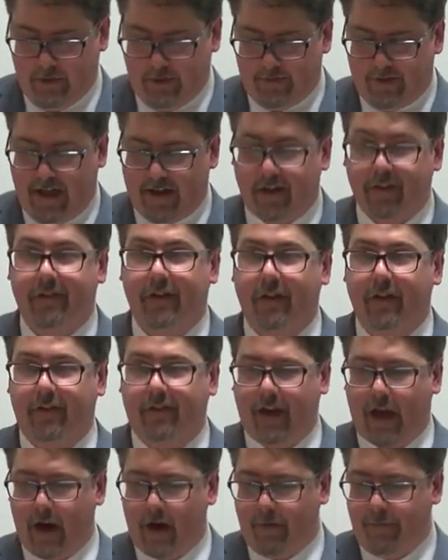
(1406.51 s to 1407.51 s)
That is, it is
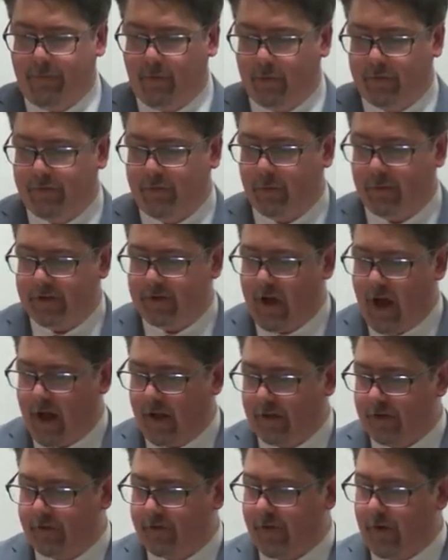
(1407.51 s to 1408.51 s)
careful to
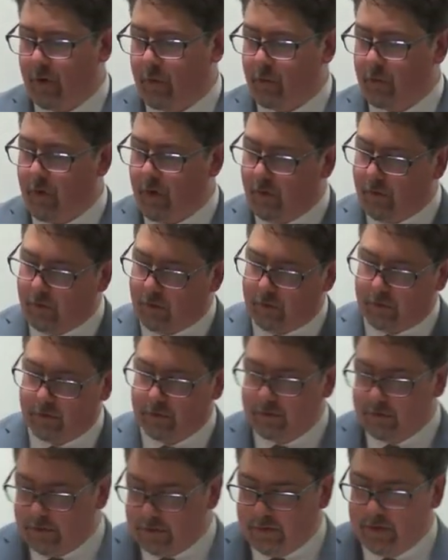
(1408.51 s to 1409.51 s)
acknowledge their
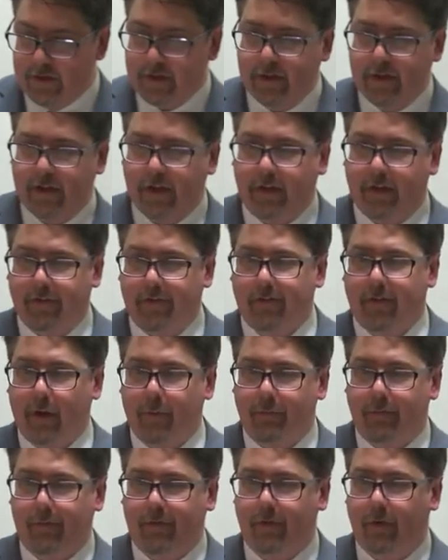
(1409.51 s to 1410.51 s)
role in
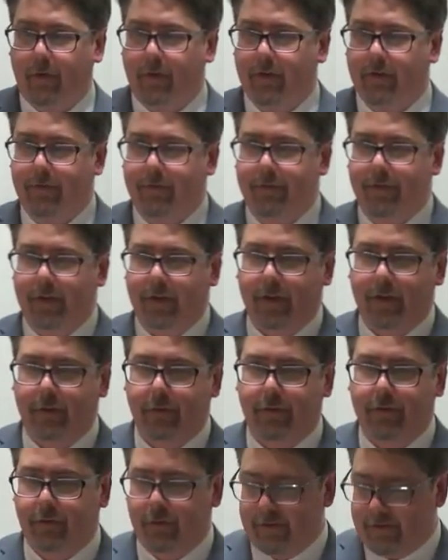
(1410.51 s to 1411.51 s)
some sort of uh,
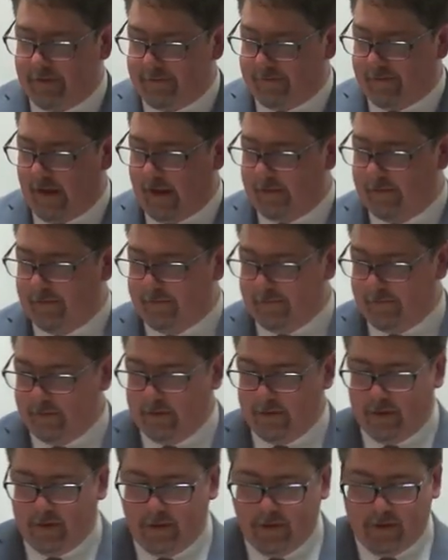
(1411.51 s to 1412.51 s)
restricted sense,
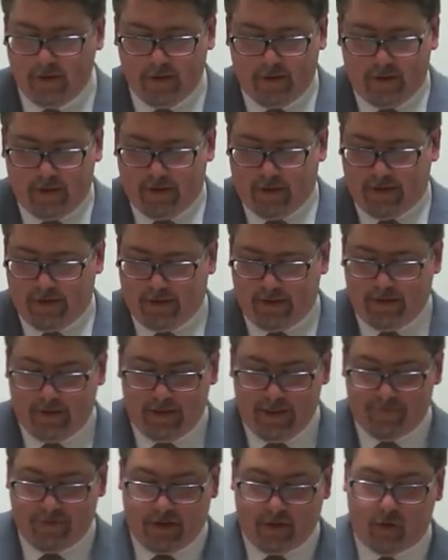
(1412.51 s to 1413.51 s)
uh, and
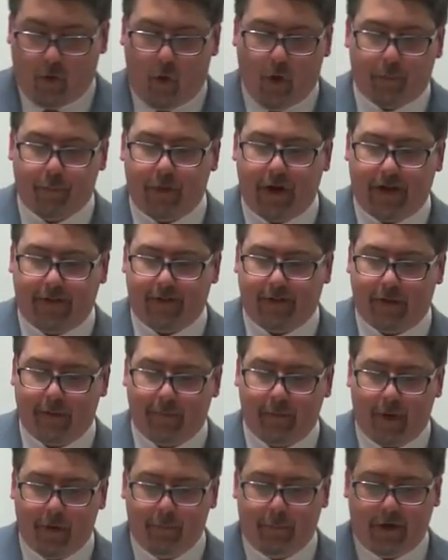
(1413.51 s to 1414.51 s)
even incorporate
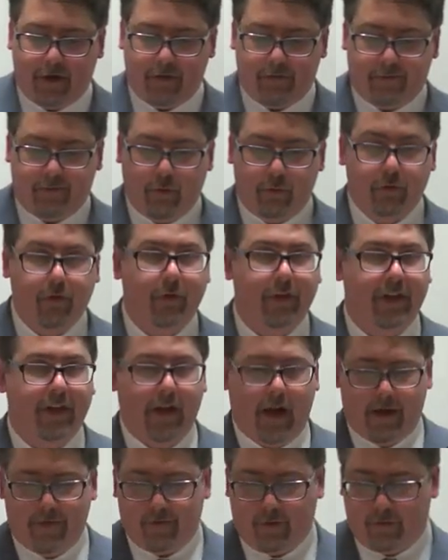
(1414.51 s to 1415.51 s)
them, but in so doing it
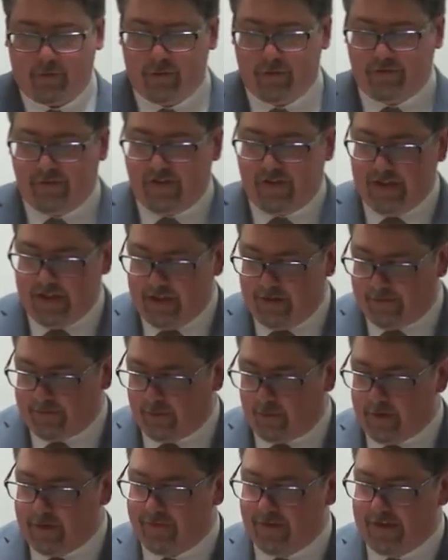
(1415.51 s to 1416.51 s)
either critiques
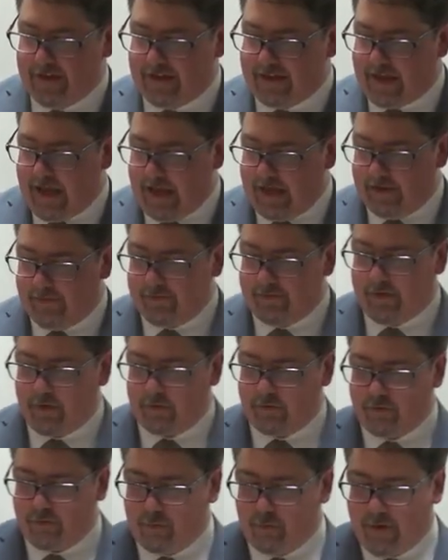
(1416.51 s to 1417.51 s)
or even negates their
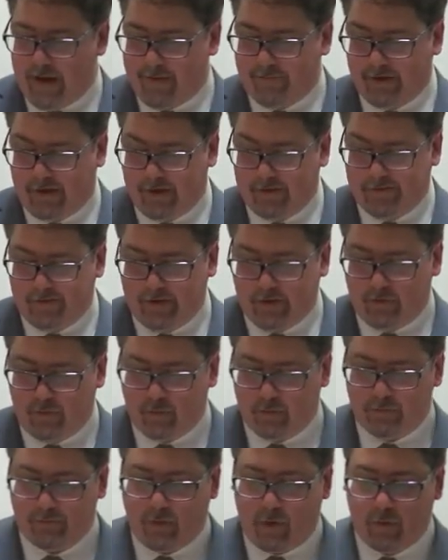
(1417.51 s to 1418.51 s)
true efficacy to
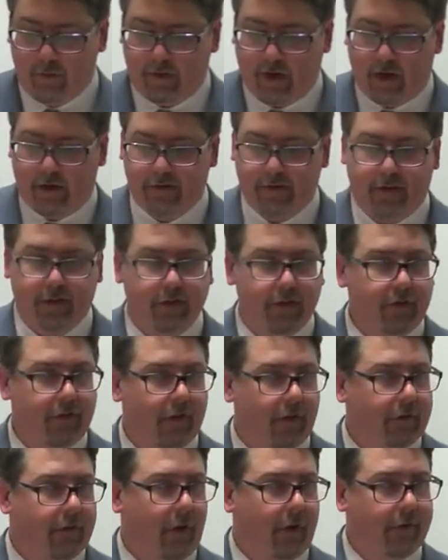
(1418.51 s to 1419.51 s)
invoke
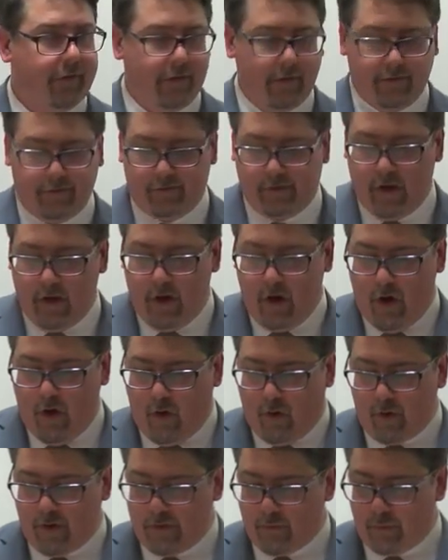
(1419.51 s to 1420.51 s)
unconditional gnosis,
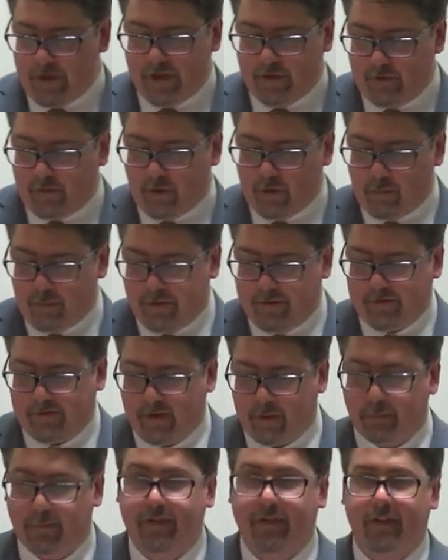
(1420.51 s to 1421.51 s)
or it reinterprets
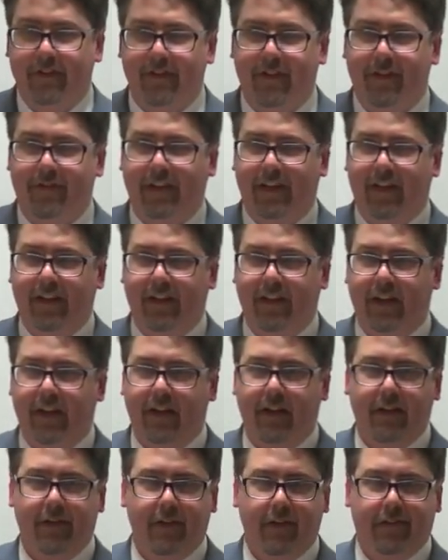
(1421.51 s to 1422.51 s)
them
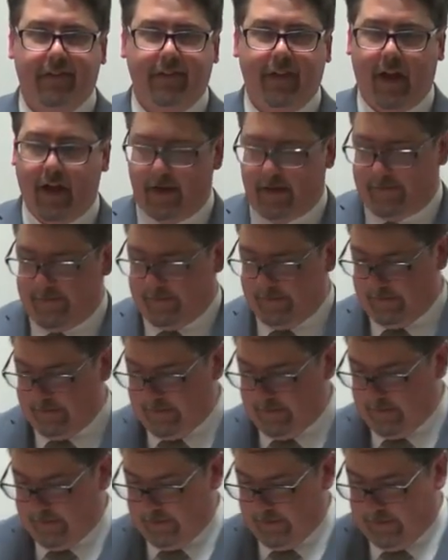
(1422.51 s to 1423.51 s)
significantly in this light.
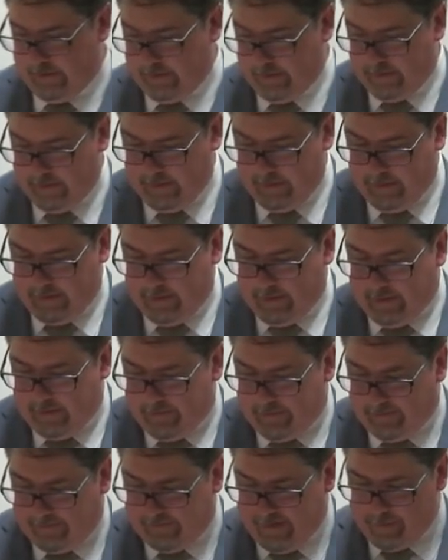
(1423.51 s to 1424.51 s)

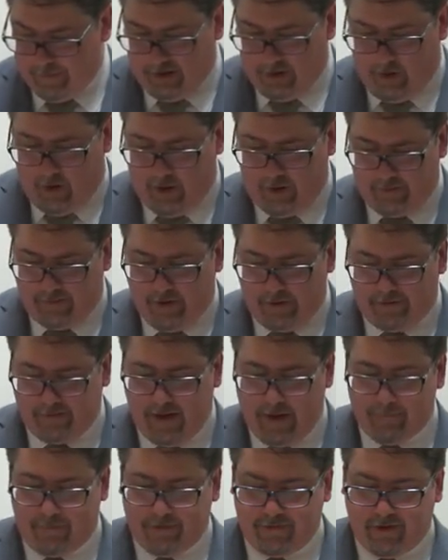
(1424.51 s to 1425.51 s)
The Seminal Heart thus
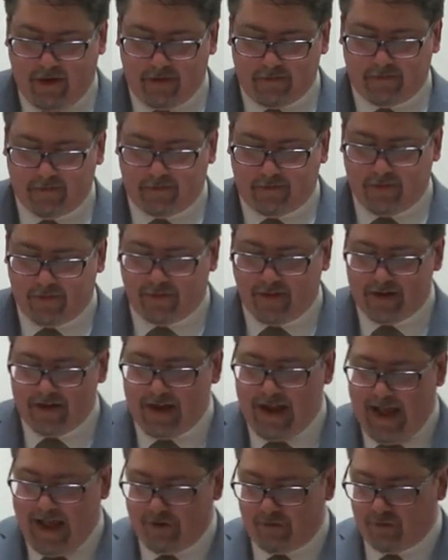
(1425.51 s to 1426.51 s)
emphasizes that the
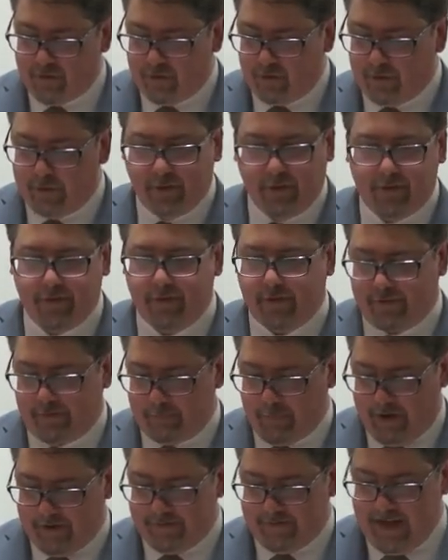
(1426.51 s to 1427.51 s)
natural, the
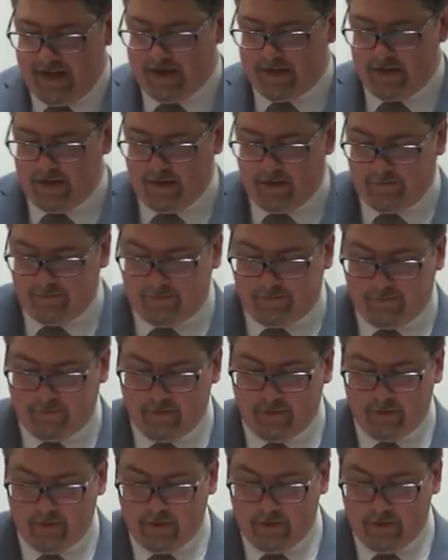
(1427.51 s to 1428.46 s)
spontaneous,